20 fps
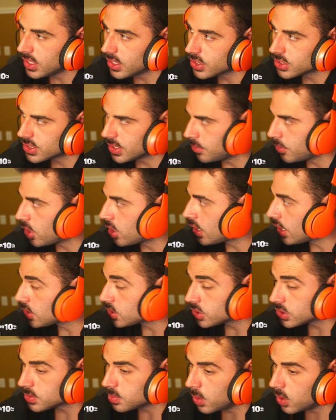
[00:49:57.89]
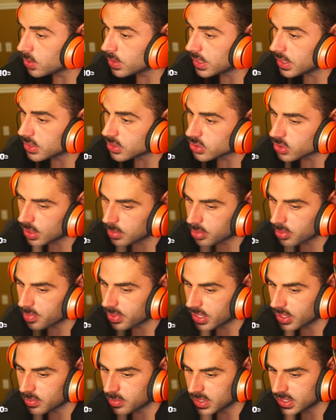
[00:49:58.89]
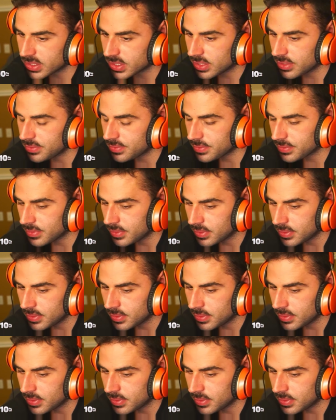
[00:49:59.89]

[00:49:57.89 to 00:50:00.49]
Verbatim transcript: because I'm not allowed to smoke here. So I prepared myself.